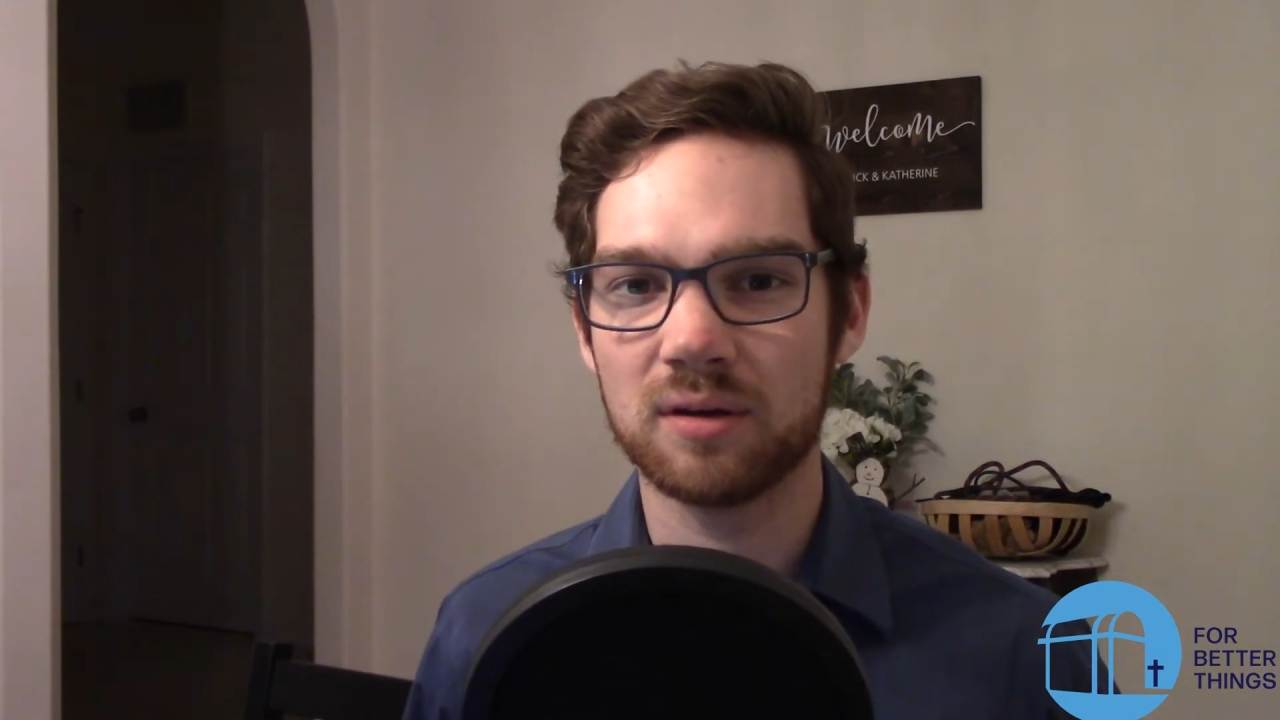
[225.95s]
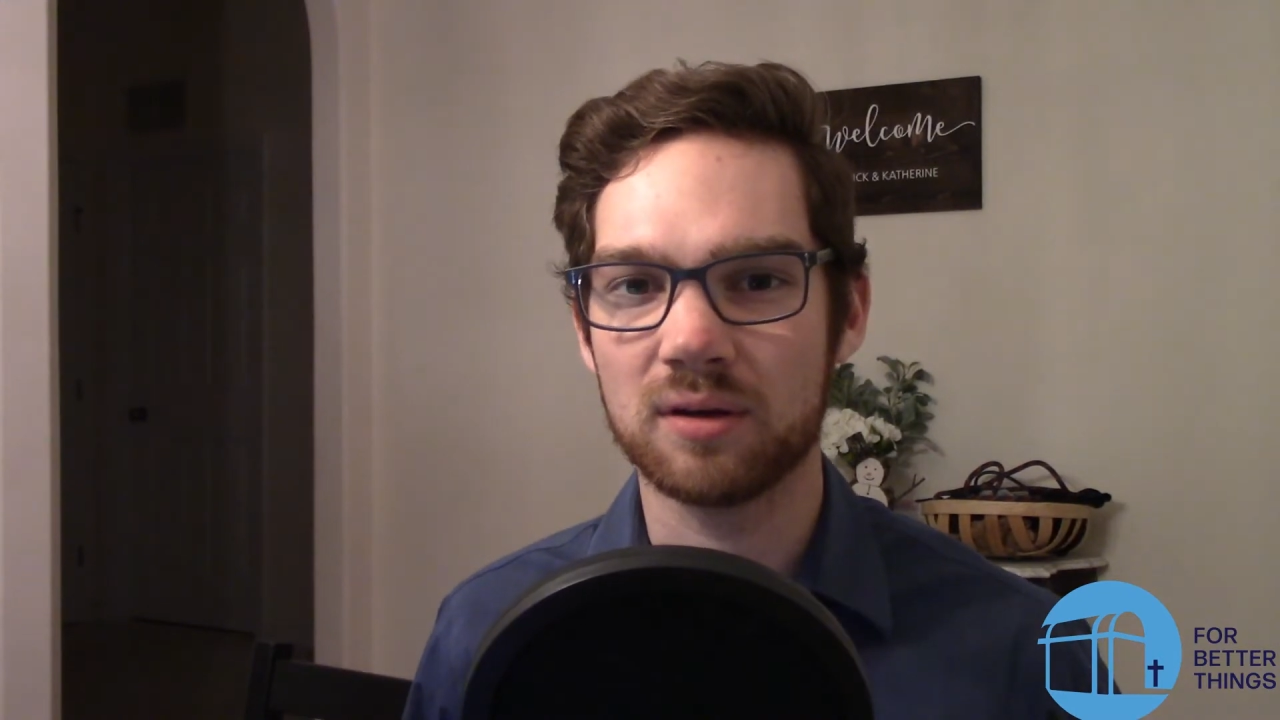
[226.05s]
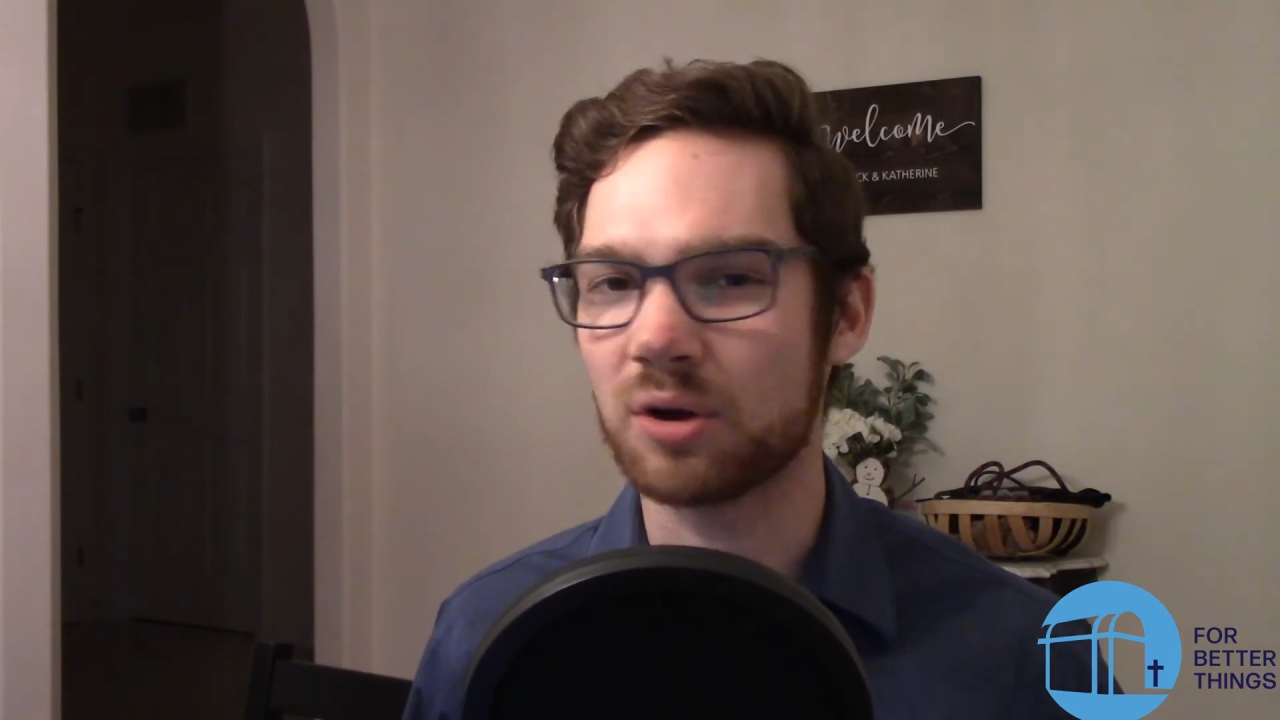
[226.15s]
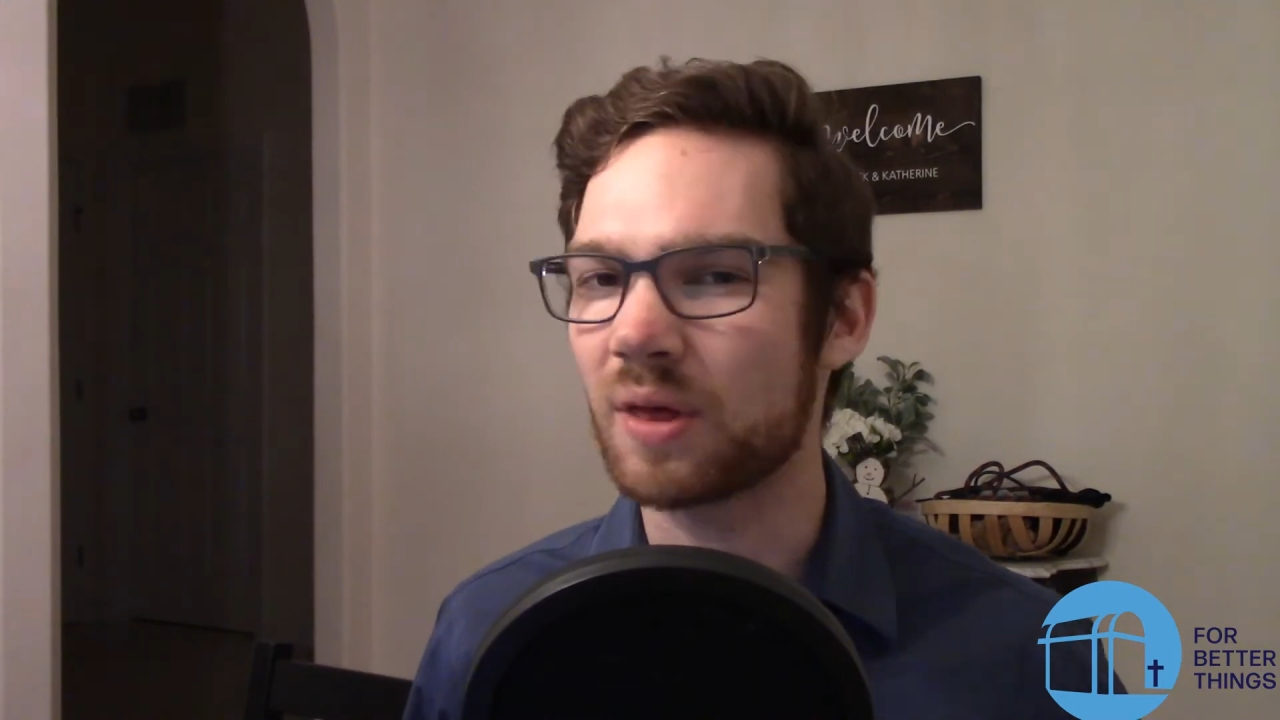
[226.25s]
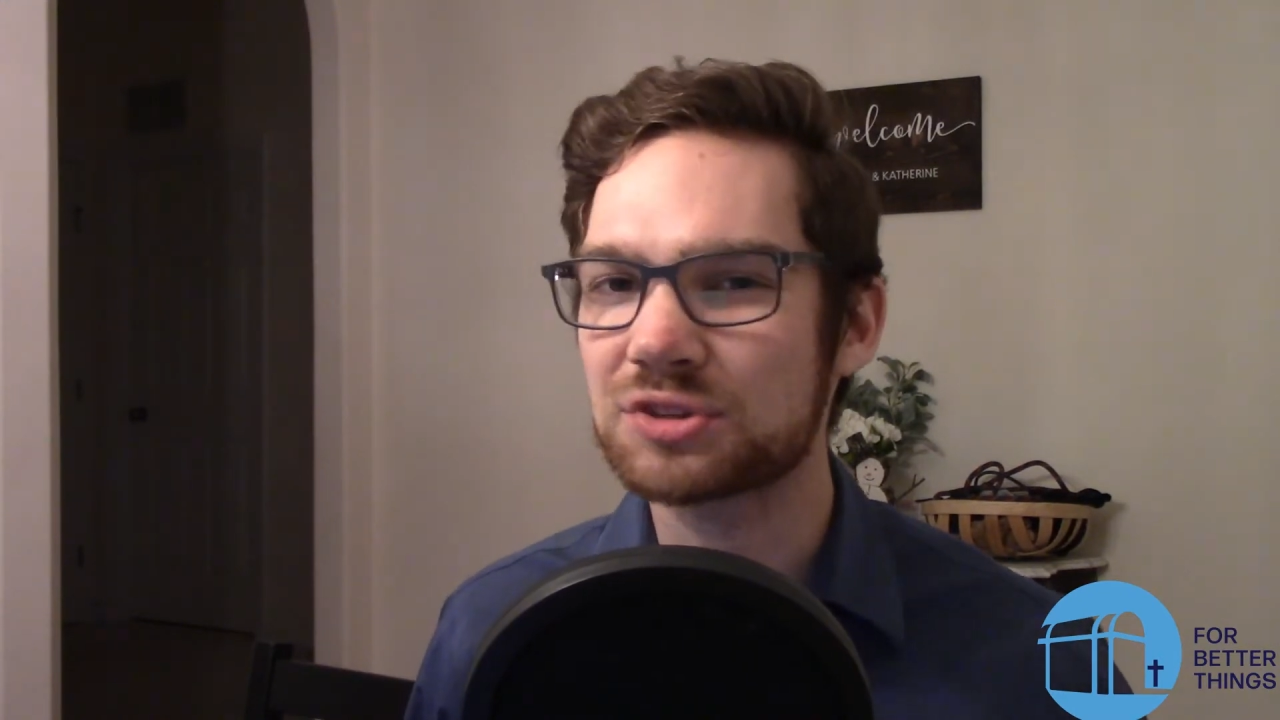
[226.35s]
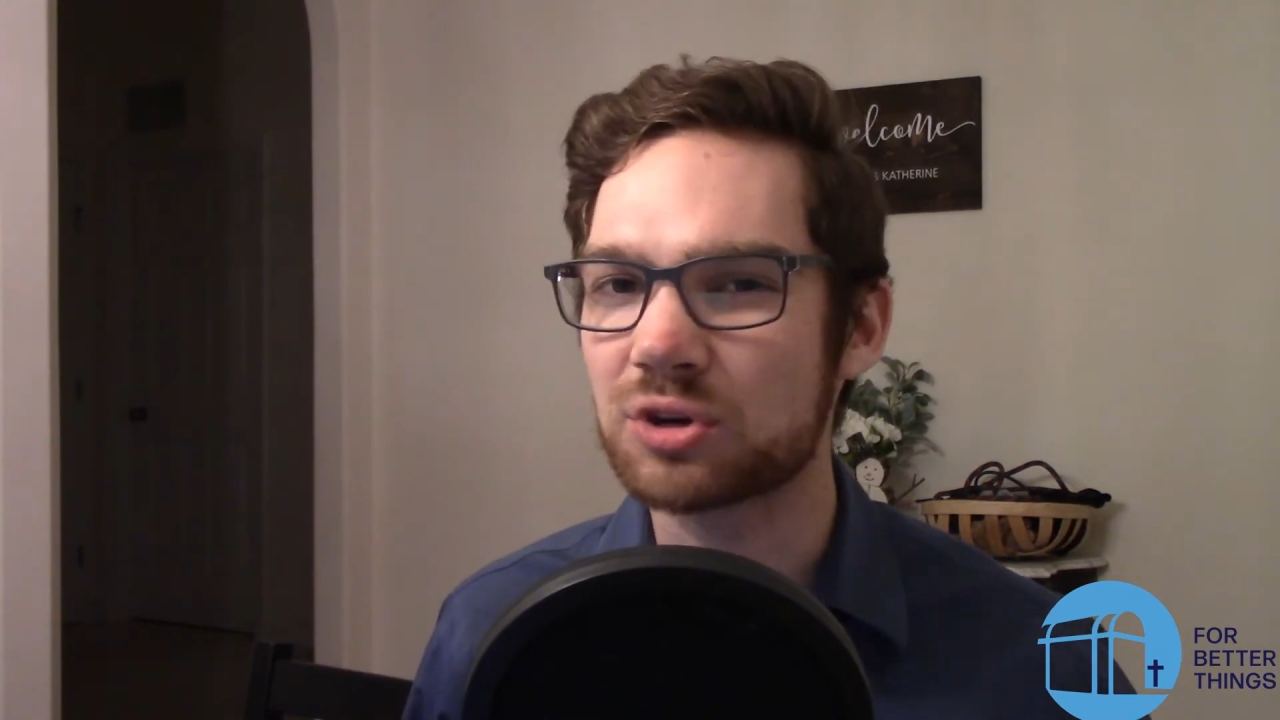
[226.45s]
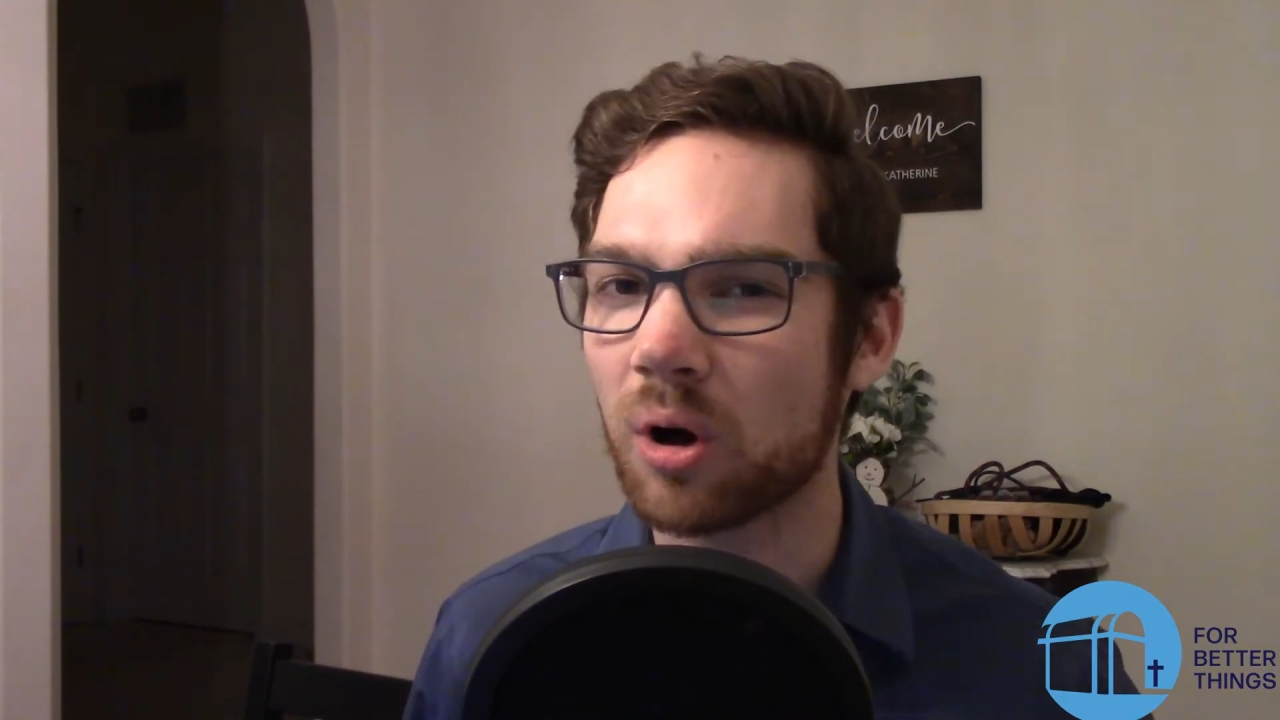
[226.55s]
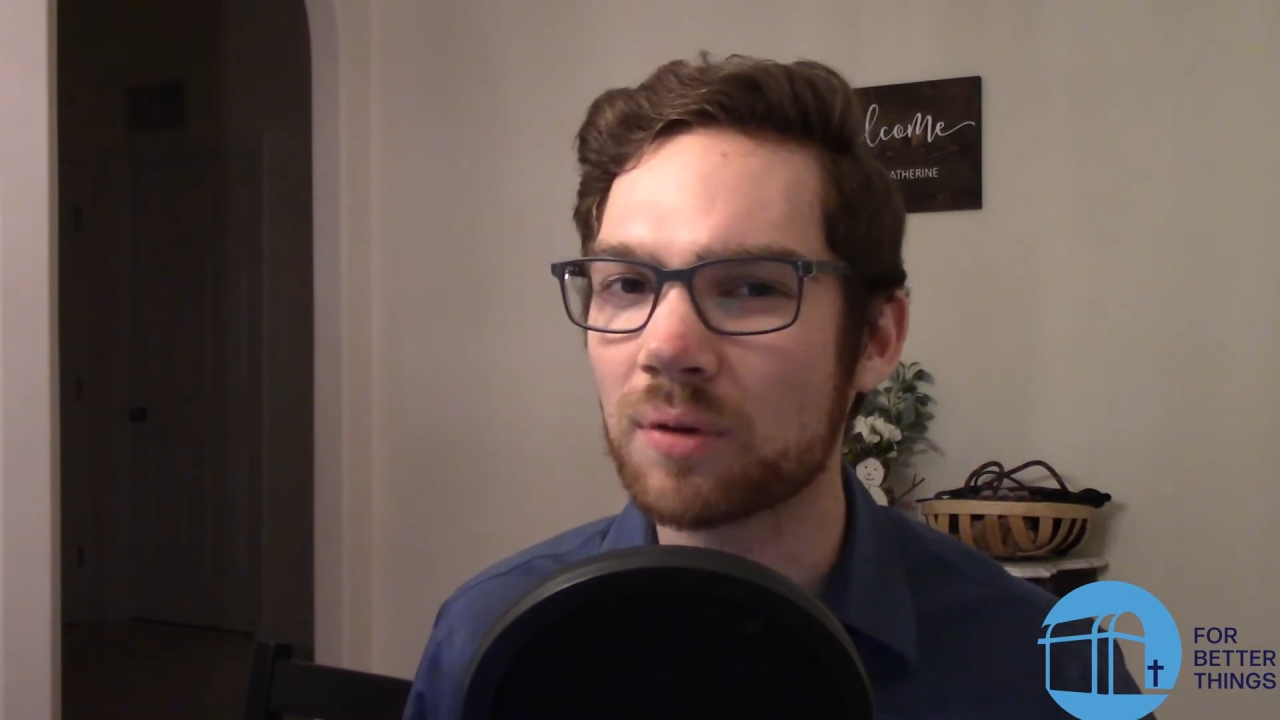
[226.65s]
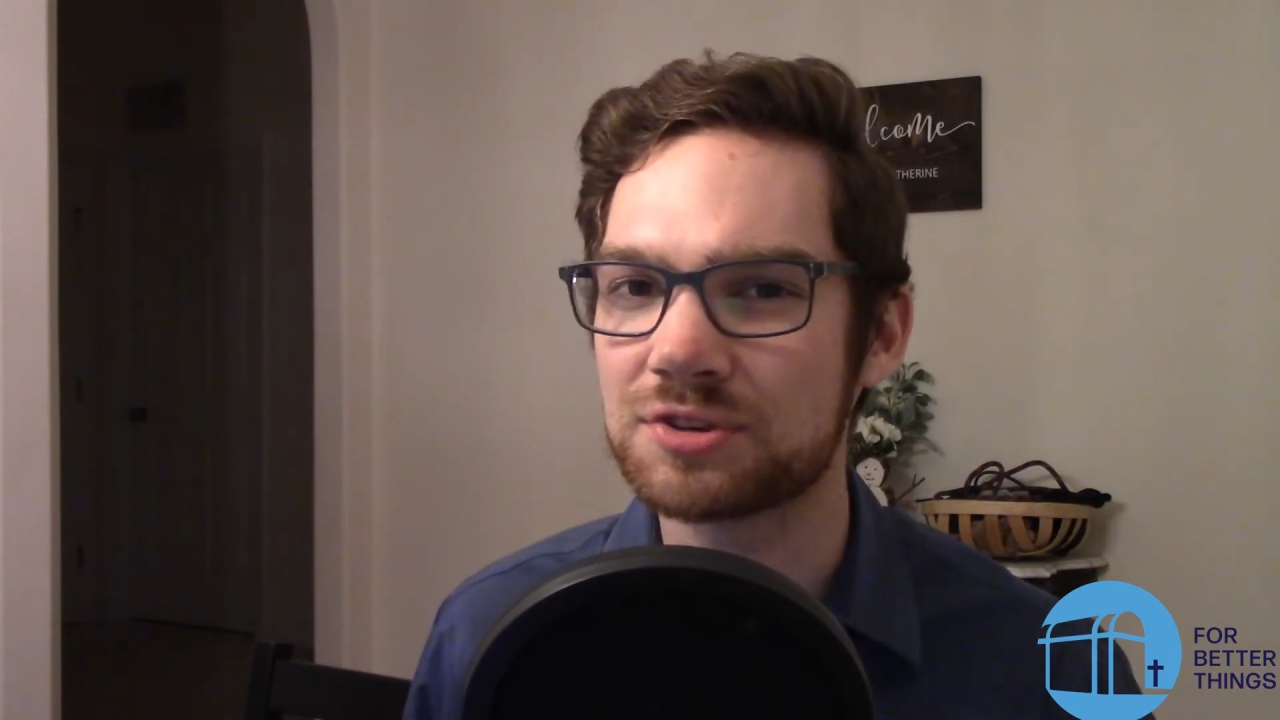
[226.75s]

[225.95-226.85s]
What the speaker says: That's called